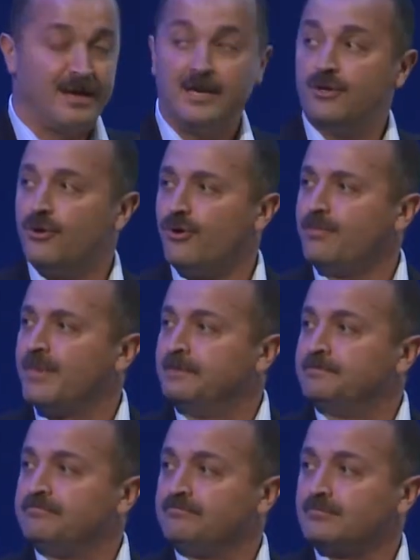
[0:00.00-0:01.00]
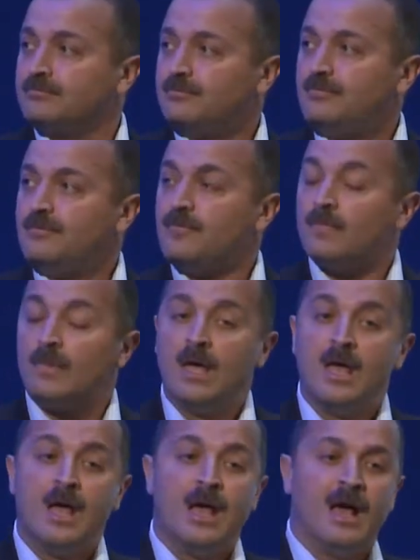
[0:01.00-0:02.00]
in Europe.
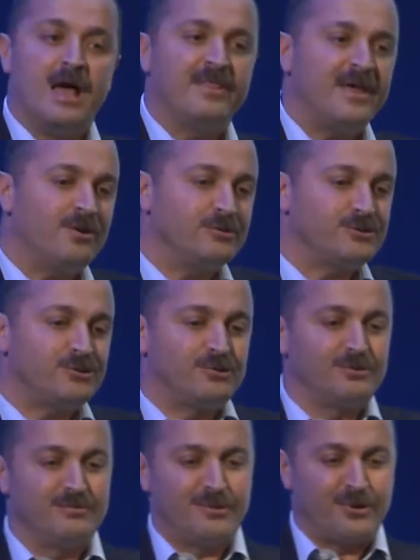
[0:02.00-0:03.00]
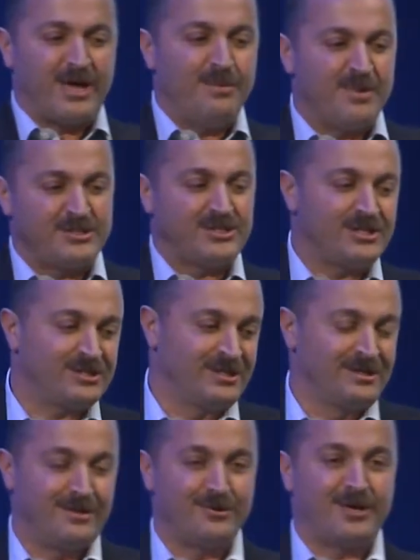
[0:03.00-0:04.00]
And then also the key message,
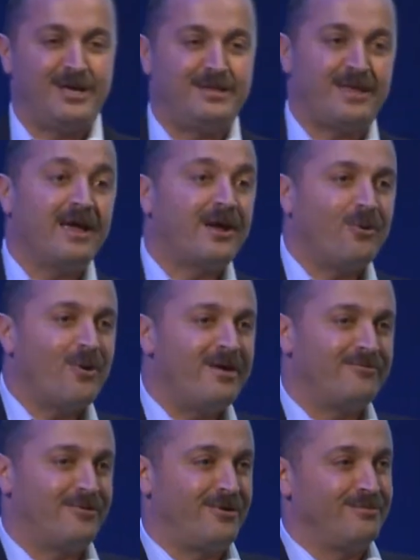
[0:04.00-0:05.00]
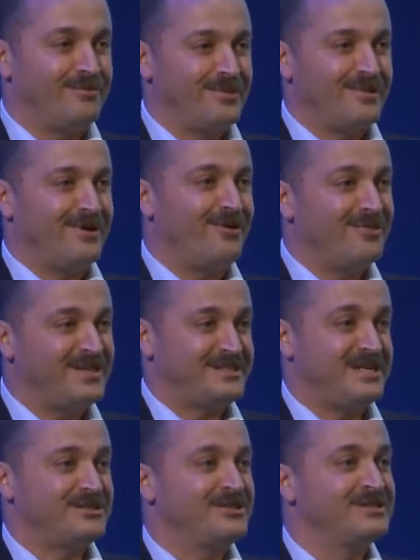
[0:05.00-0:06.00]
the key takeaway from all these
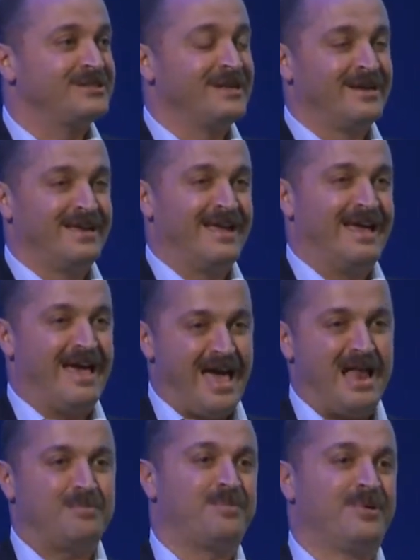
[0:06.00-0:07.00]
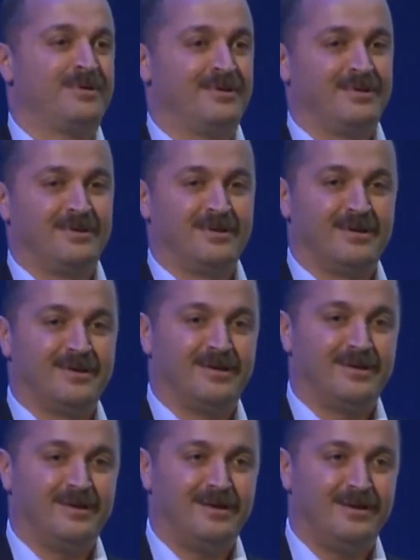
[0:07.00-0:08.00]
sessions: help
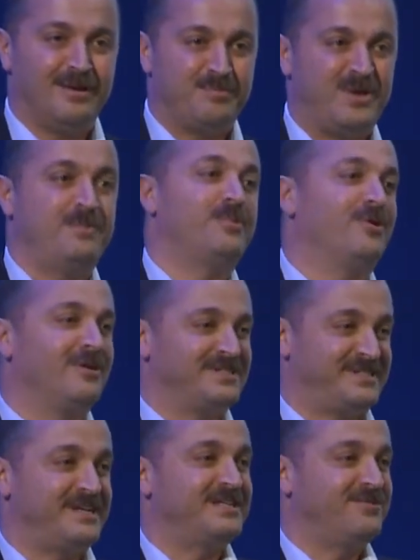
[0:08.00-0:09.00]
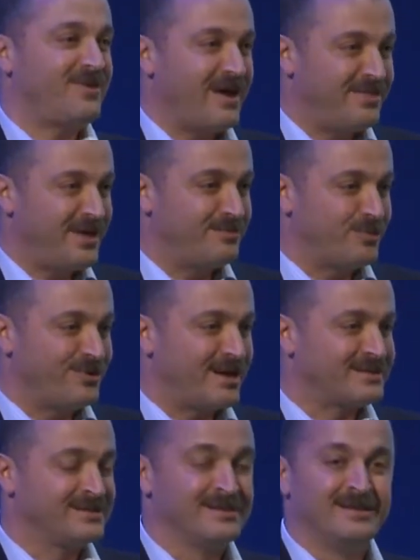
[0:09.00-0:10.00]
people certify their
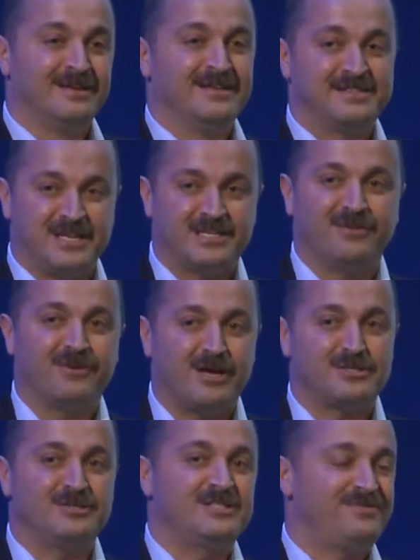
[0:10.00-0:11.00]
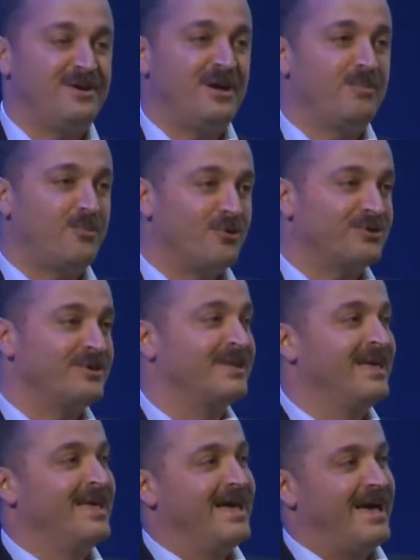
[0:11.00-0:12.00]
products. Certification is very important,
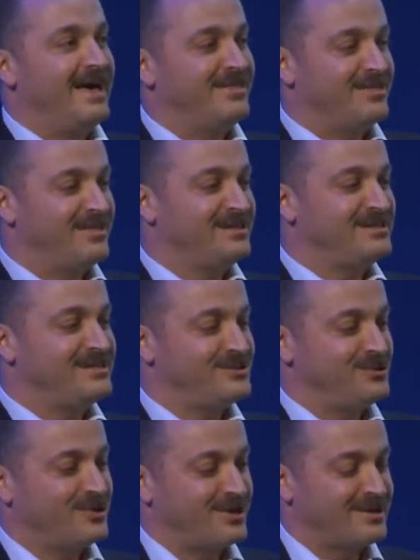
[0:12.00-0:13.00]
and this is the